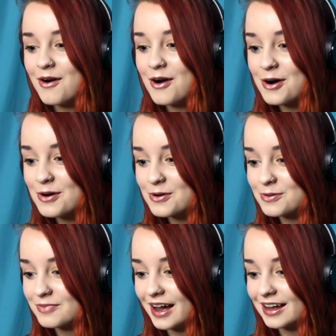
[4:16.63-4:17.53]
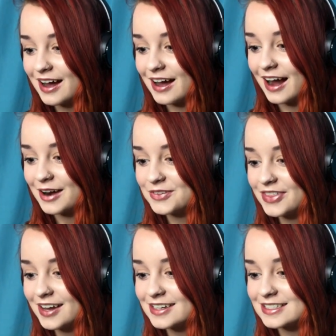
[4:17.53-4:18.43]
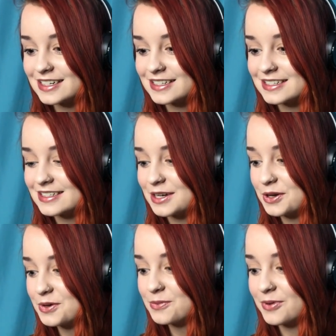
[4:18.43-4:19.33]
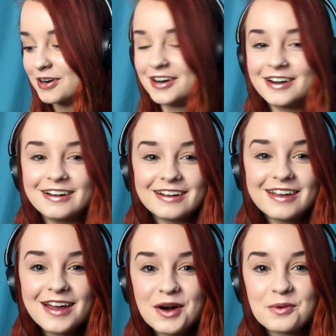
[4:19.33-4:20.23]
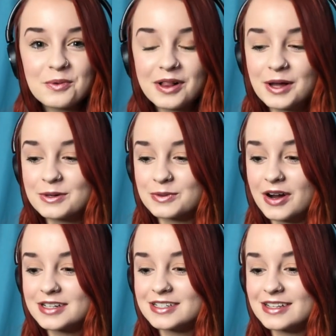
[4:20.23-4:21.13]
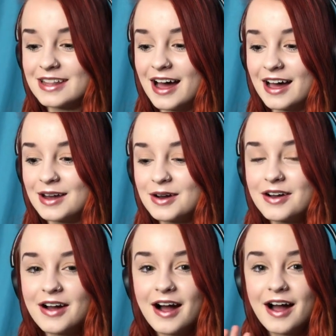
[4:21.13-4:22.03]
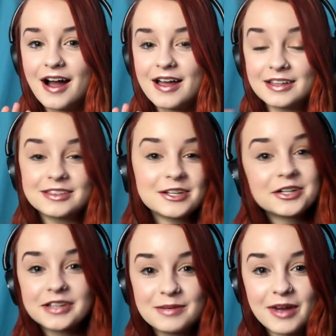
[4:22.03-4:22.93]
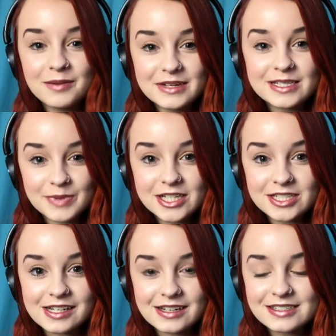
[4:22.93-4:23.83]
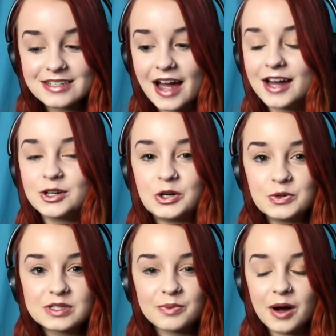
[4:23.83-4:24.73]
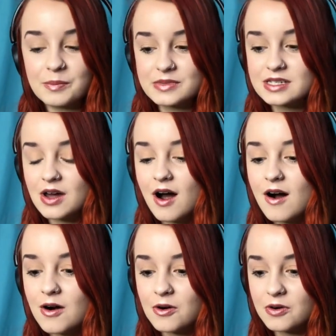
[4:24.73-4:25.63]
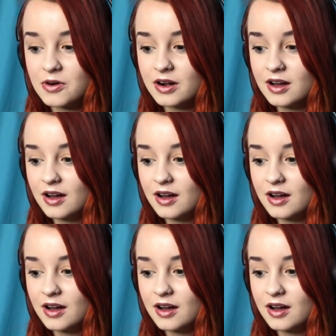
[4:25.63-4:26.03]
Oh my god, I don't think I said a single word while I was watching that. It literally made me speechless. I had goosebumps. Oh,